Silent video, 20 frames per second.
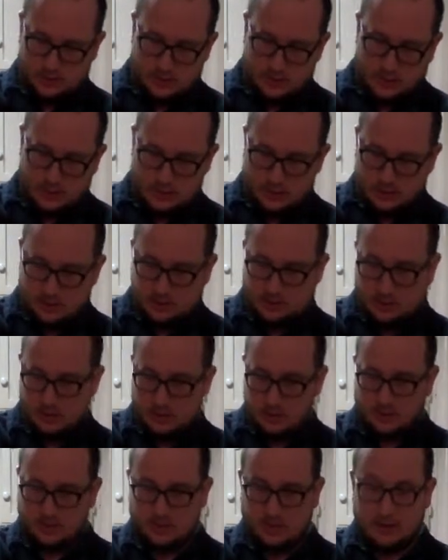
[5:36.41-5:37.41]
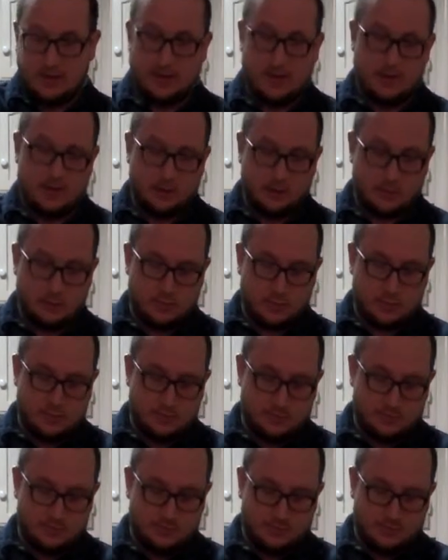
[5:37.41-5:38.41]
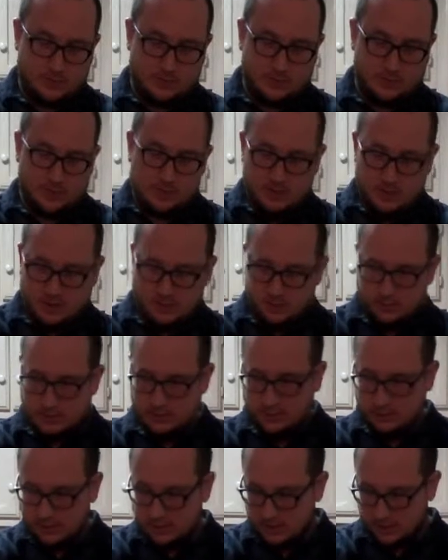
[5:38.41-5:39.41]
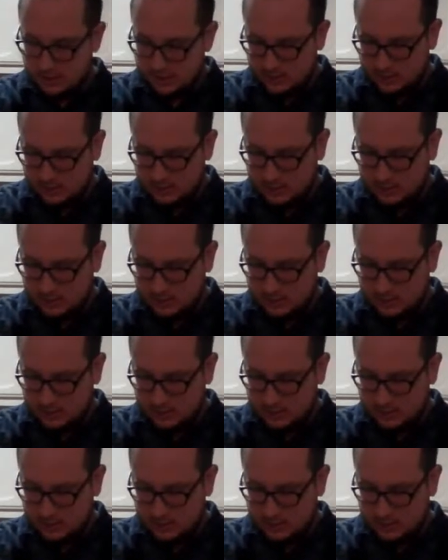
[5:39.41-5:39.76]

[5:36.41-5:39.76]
take, if I can get it open, I'm going to take